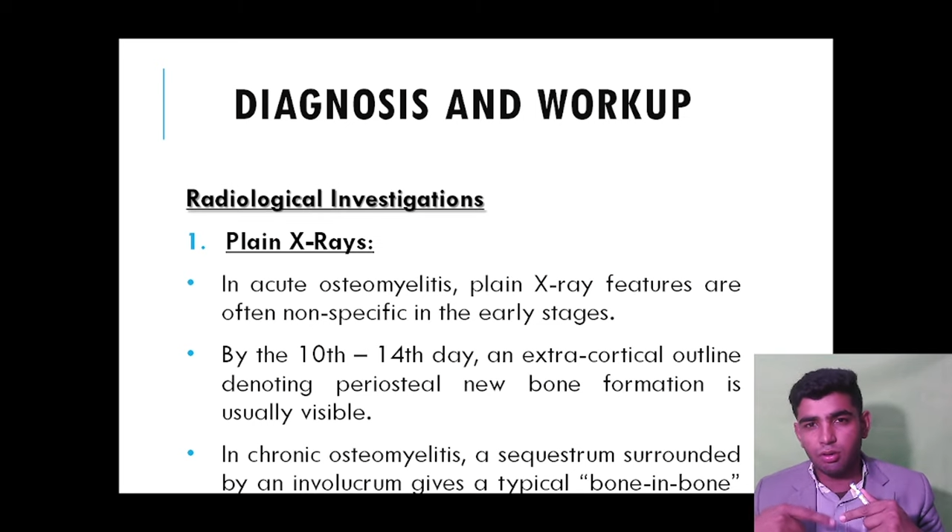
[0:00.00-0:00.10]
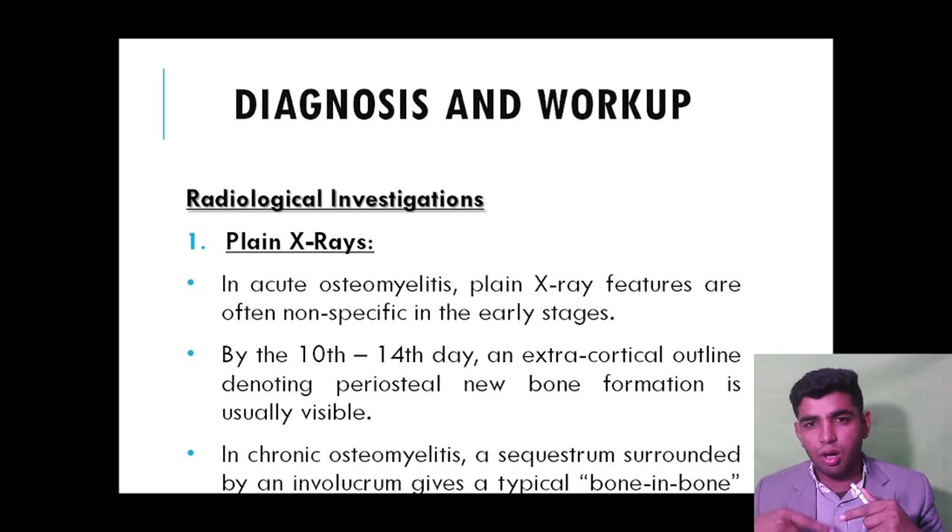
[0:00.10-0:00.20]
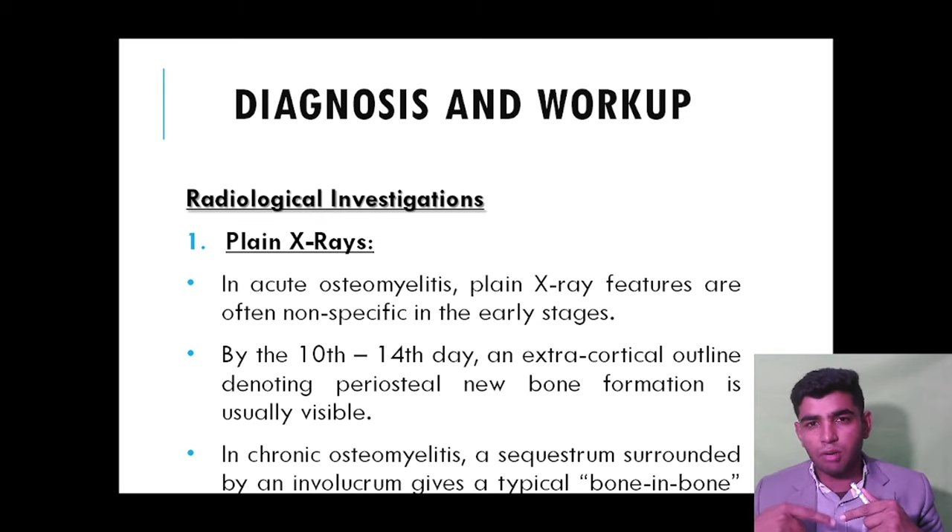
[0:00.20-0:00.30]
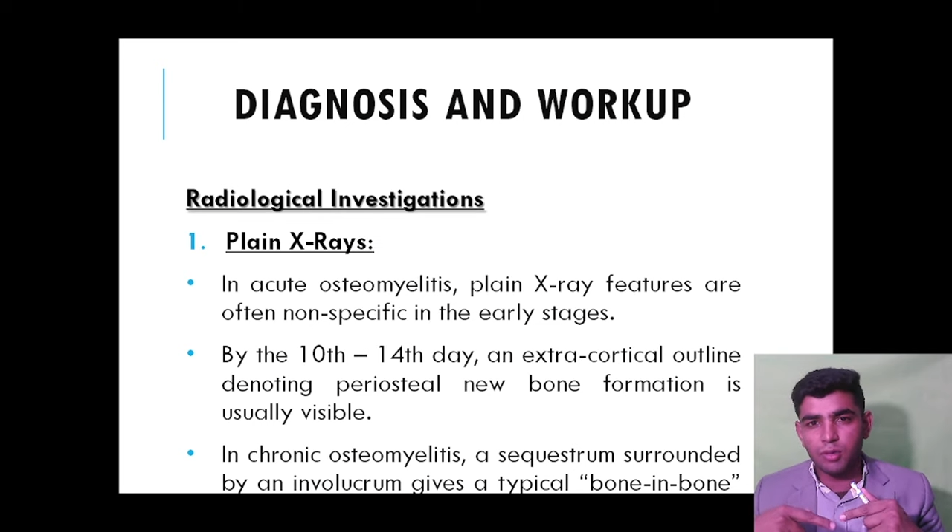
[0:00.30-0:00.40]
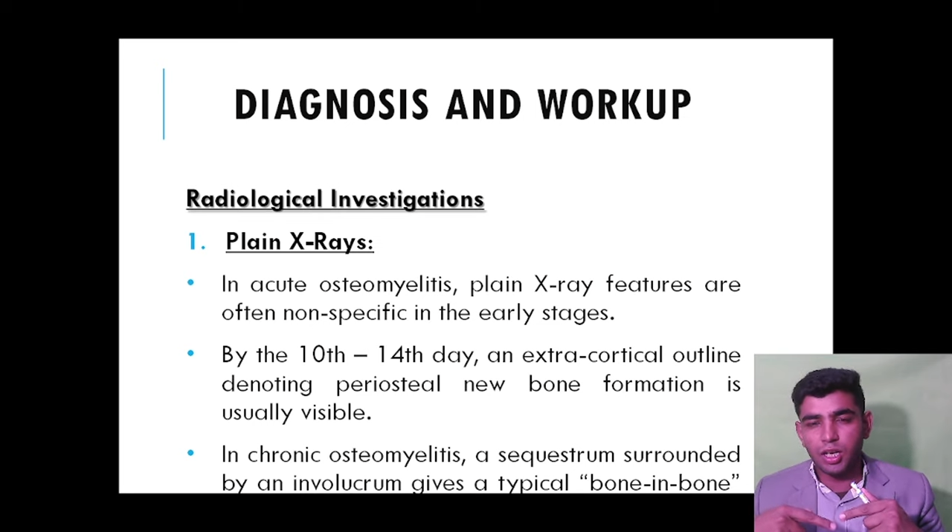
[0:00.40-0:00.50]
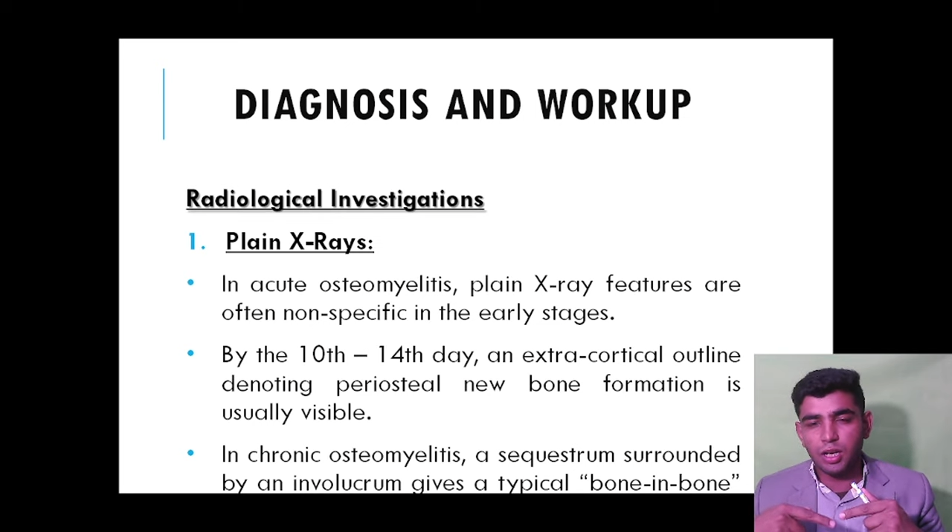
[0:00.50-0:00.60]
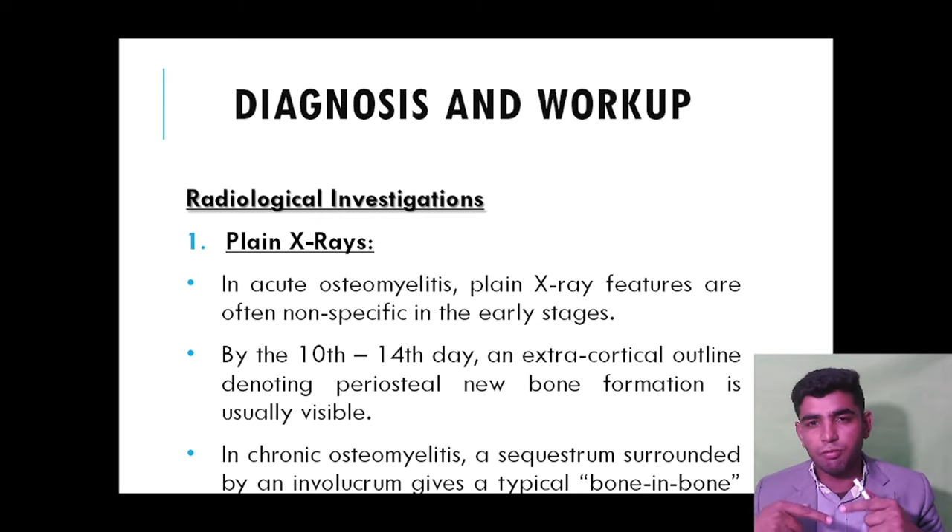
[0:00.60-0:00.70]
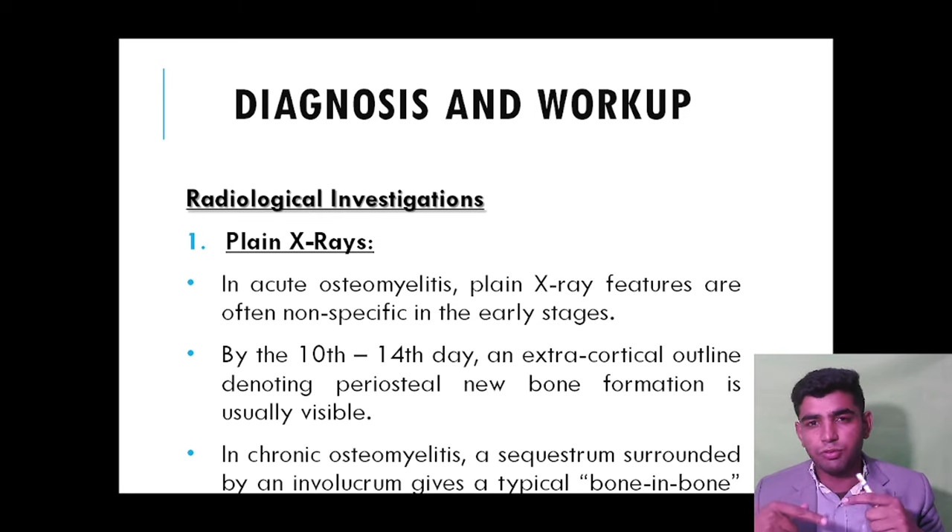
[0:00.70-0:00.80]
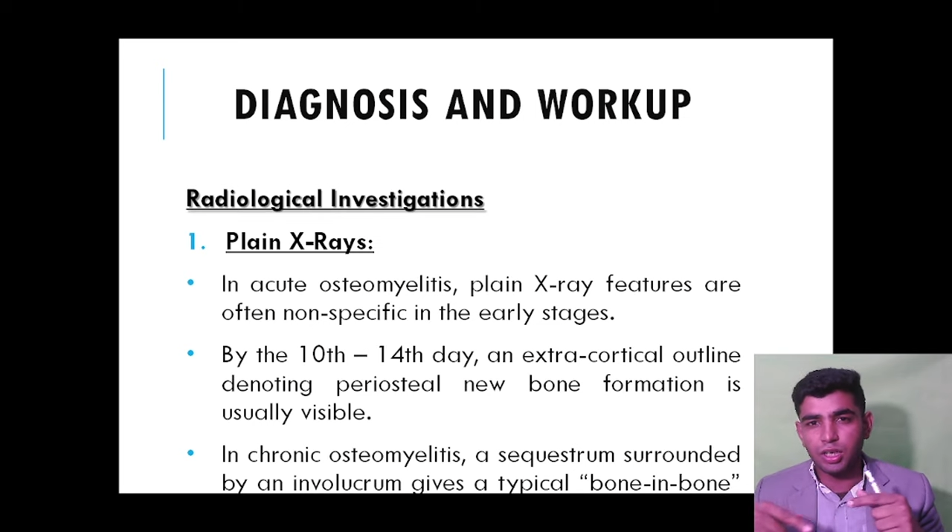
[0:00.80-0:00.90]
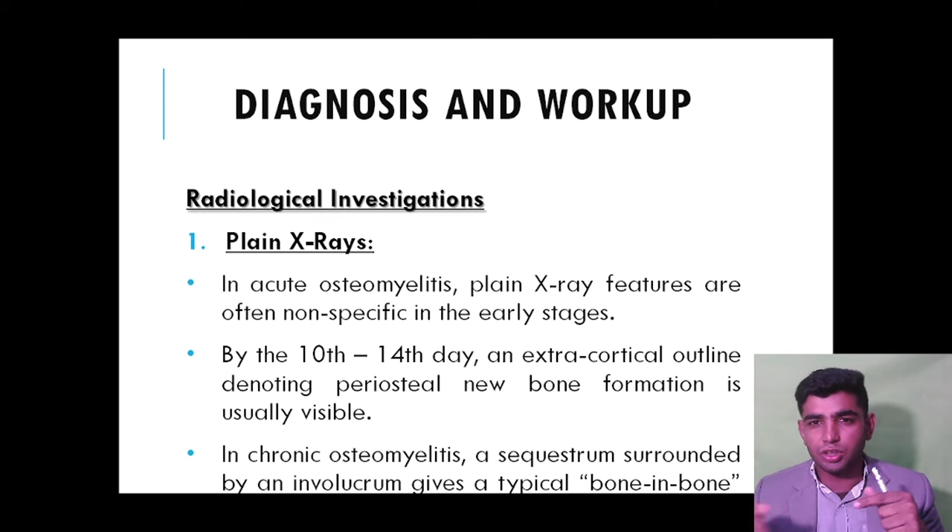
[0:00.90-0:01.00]
normally
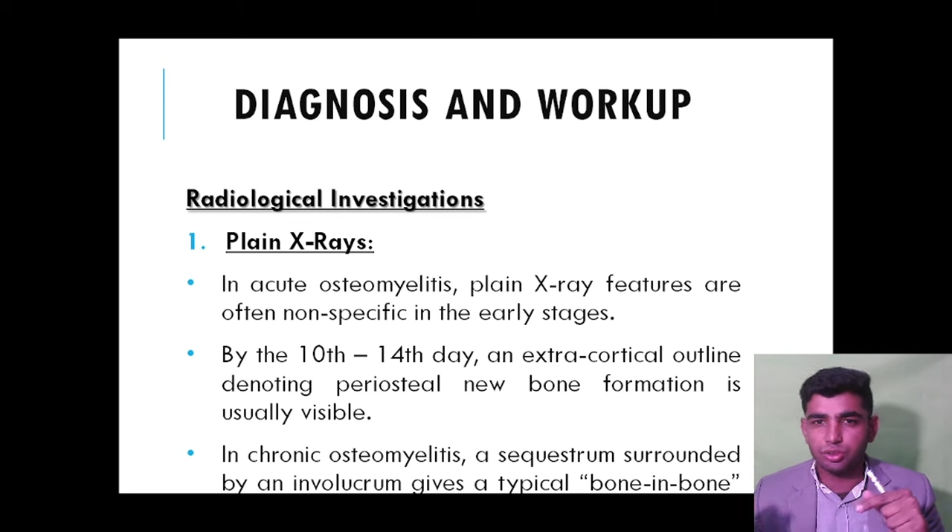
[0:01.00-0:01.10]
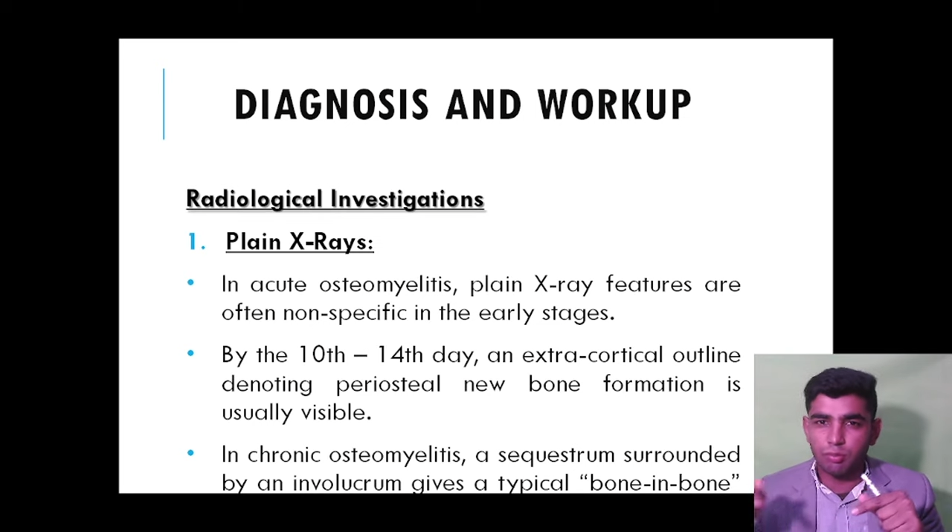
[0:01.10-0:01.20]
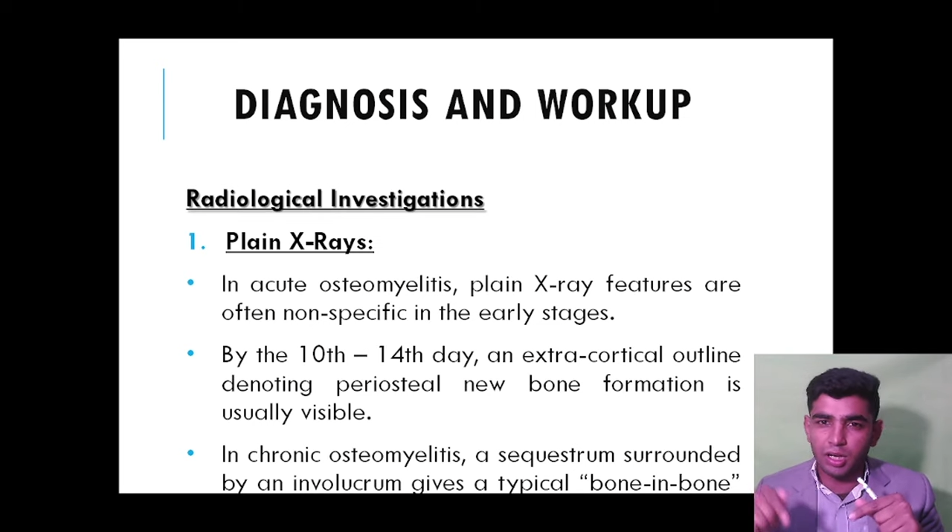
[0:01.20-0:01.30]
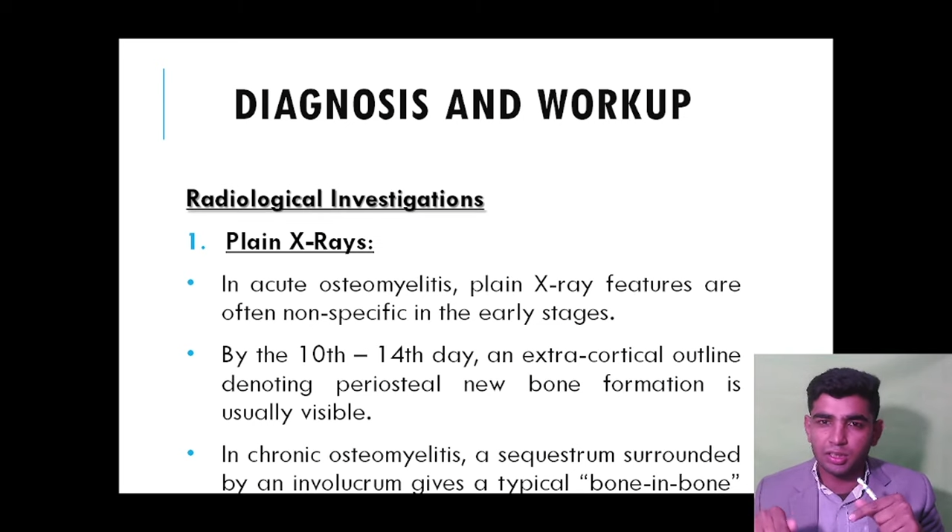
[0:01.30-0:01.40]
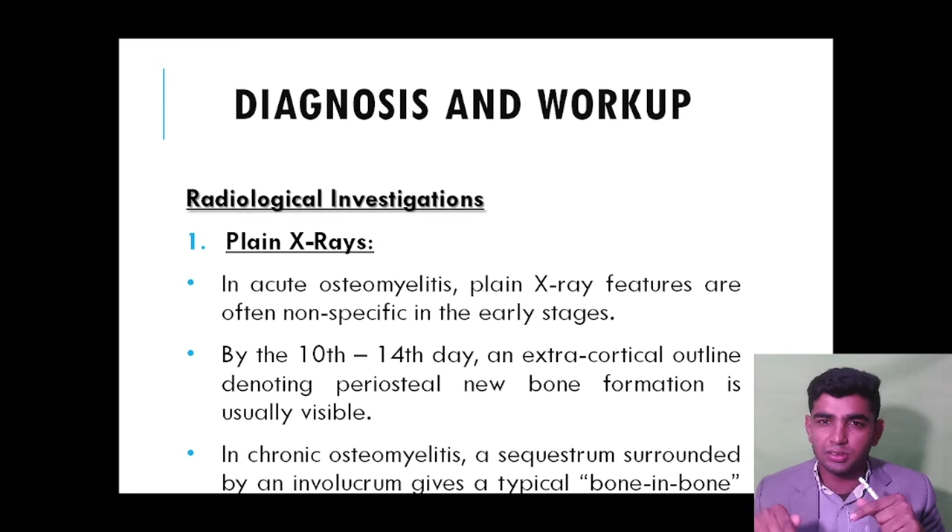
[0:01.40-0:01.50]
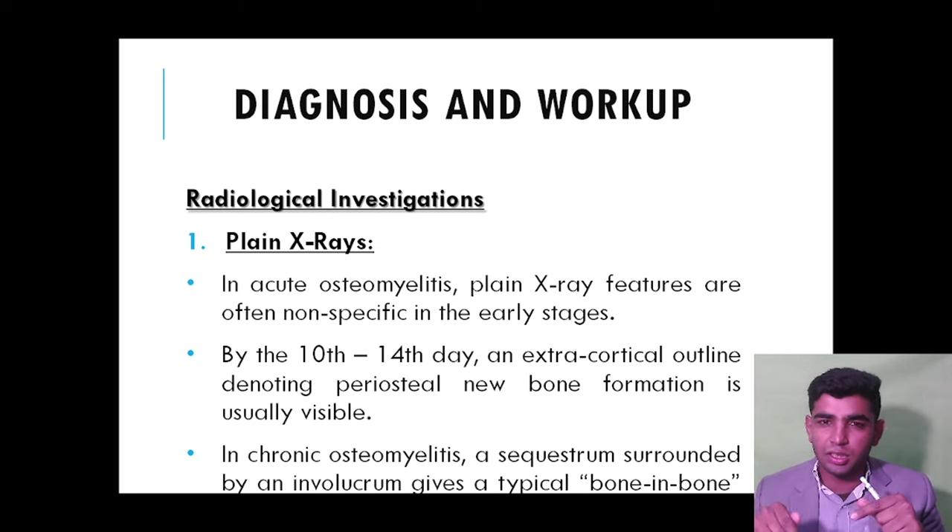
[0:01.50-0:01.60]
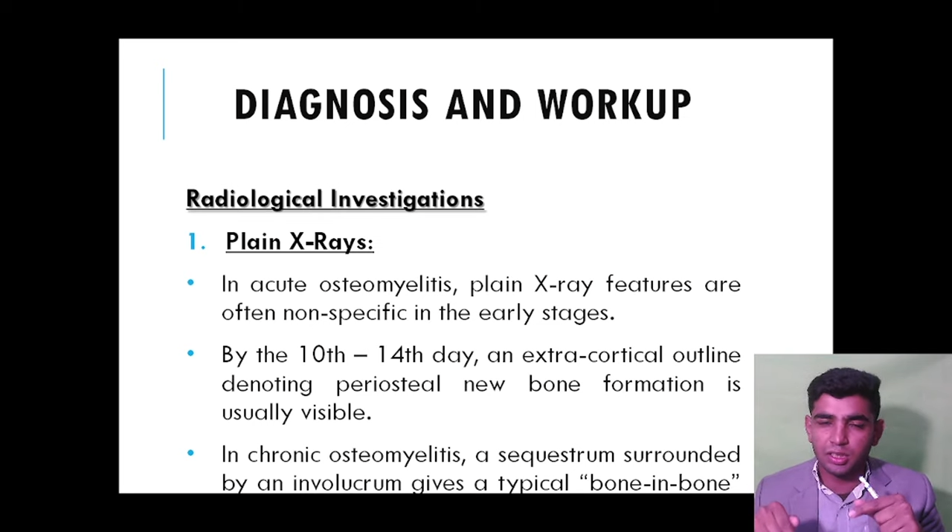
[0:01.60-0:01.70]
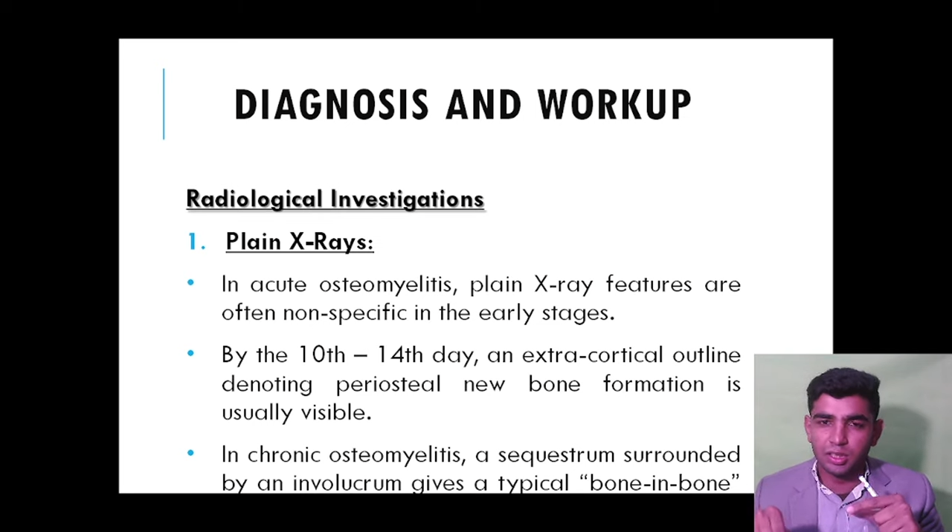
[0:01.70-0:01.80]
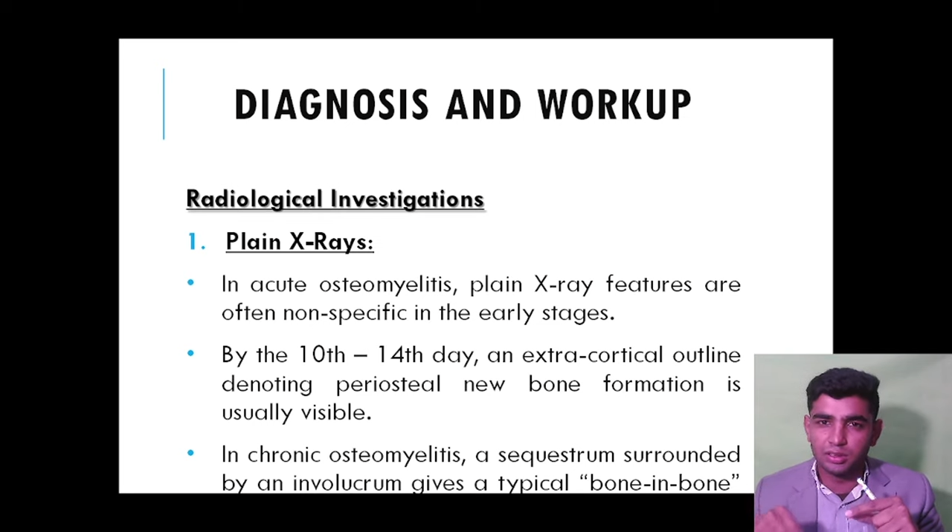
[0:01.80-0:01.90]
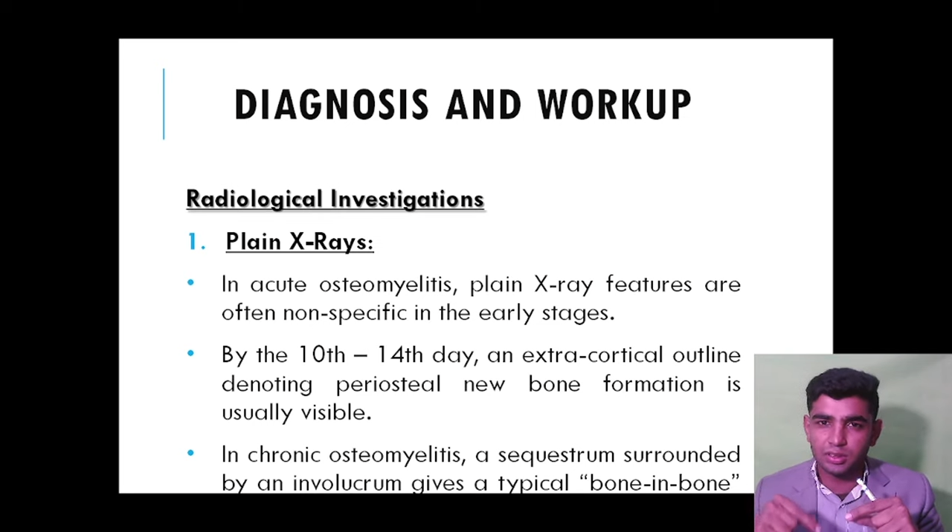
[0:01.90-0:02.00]
if the osteomyelitis occurs